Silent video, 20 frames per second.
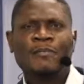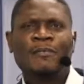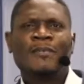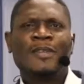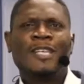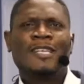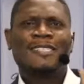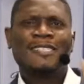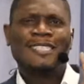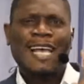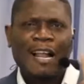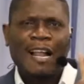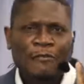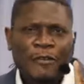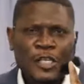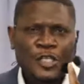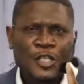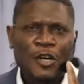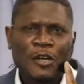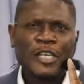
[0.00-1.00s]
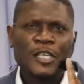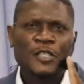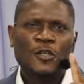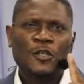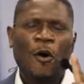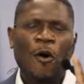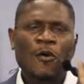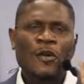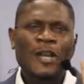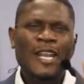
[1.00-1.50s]
Salvation is
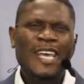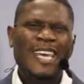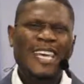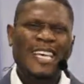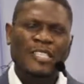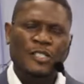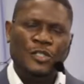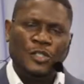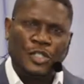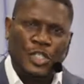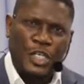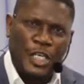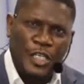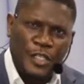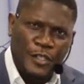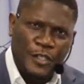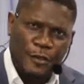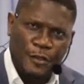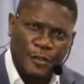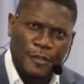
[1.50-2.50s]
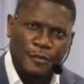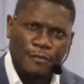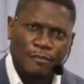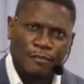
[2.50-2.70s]
only in Jesus.